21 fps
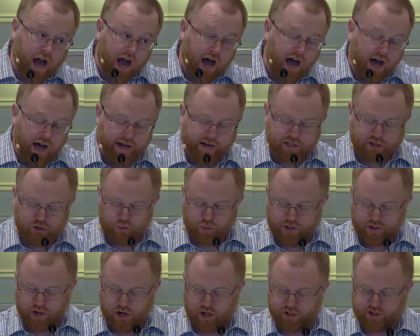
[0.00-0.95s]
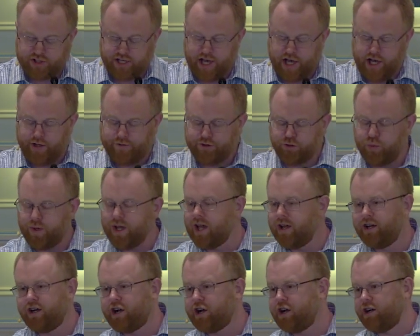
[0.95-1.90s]
honest with ourselves, we
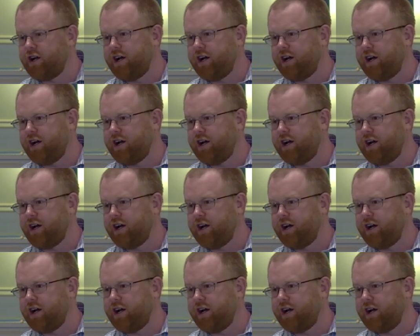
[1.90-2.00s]
under,